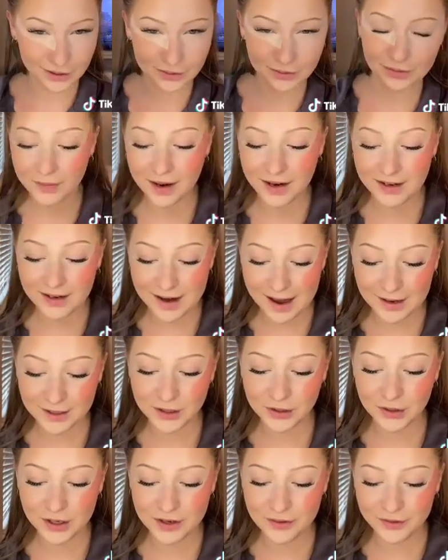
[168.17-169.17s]
My next
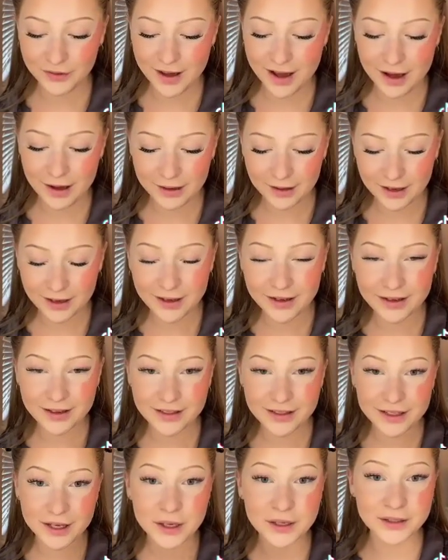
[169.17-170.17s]
green flag
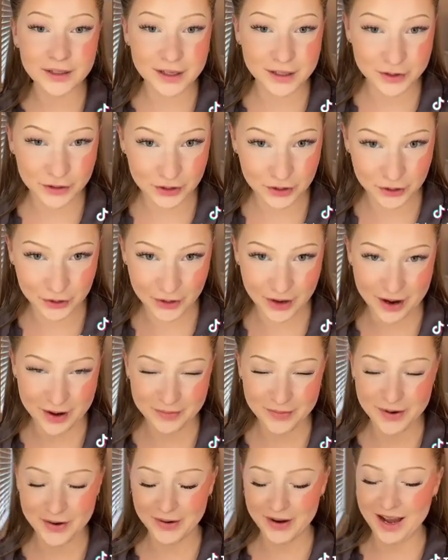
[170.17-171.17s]
is his Instagram,
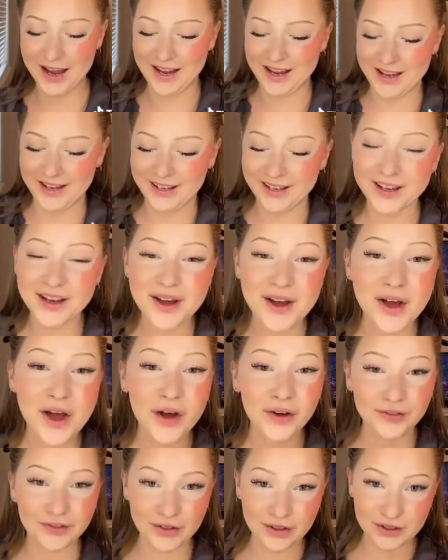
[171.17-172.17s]
okay?
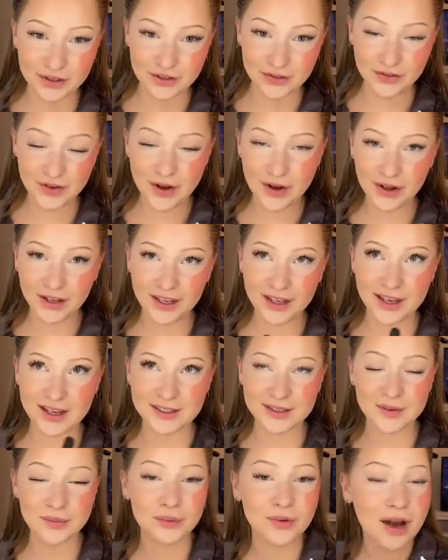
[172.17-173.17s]
First of all, he has
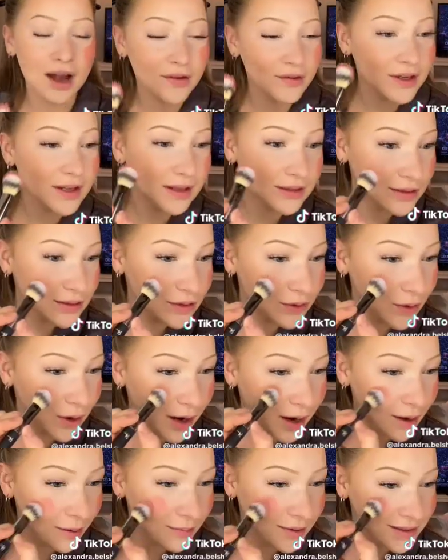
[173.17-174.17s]
a private
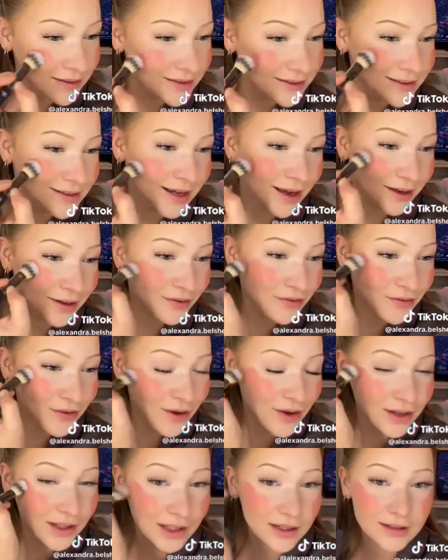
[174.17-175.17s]
Instagram. Second of all,
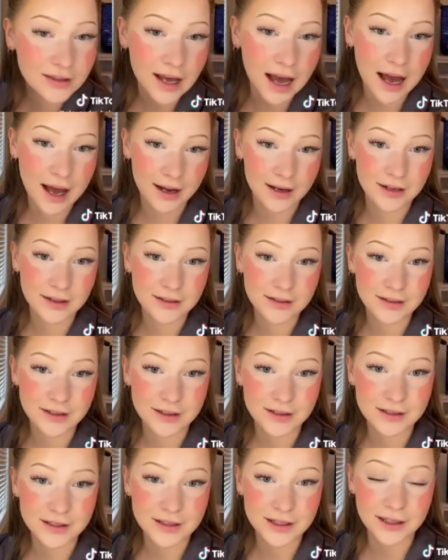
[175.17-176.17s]
he's had it
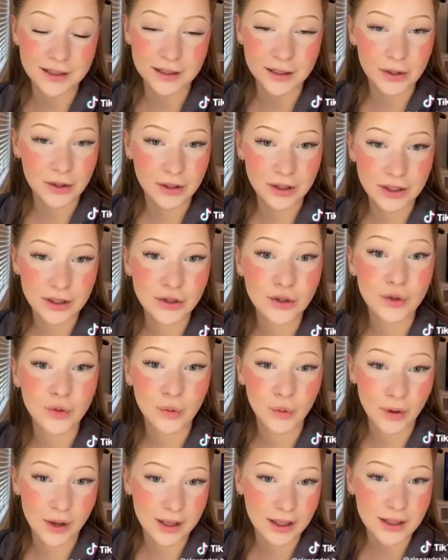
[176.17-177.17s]
since literally
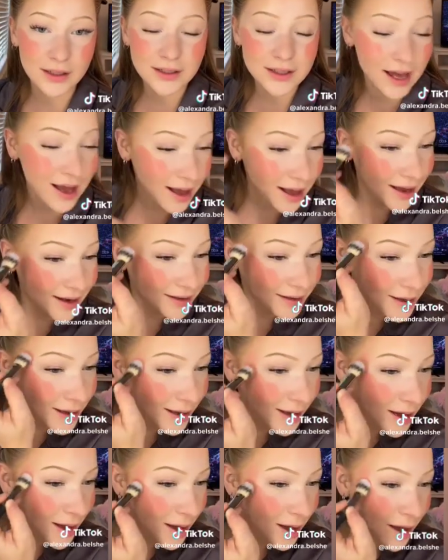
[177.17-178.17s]
2010,
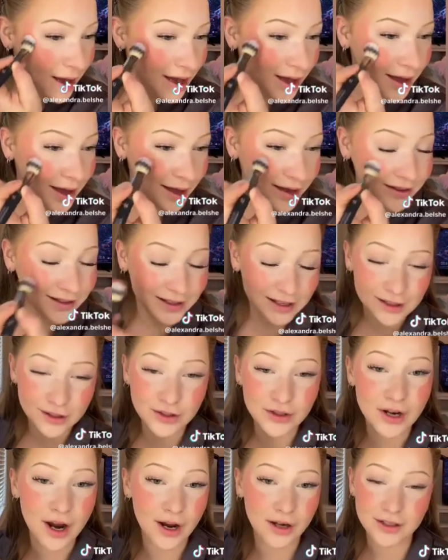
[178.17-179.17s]
and he's
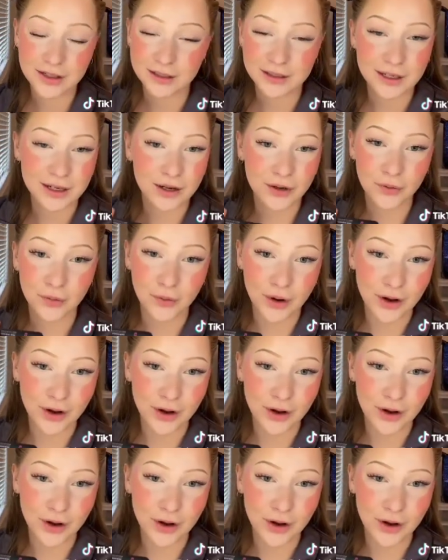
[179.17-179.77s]
not deleted one